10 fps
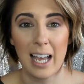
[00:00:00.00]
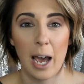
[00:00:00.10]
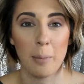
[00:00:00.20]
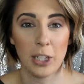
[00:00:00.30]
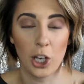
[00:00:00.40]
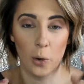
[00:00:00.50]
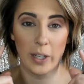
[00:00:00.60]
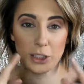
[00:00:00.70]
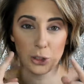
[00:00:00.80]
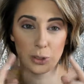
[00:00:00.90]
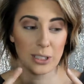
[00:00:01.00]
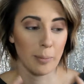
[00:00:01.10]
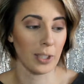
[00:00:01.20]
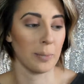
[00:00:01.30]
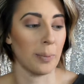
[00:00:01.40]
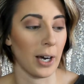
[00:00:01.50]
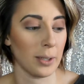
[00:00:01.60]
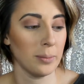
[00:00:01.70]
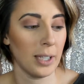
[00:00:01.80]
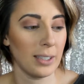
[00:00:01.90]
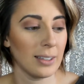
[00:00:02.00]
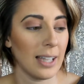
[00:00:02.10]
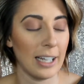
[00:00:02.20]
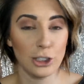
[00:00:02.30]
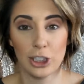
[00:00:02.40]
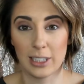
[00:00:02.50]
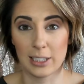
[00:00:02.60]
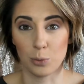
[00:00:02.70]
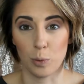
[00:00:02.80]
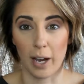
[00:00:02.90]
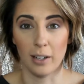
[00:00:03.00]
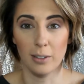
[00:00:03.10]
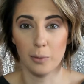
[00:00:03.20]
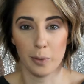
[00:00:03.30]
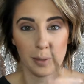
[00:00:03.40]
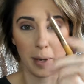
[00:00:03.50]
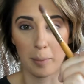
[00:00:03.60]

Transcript: I'm going to go and do some on the bottom lashes as well with my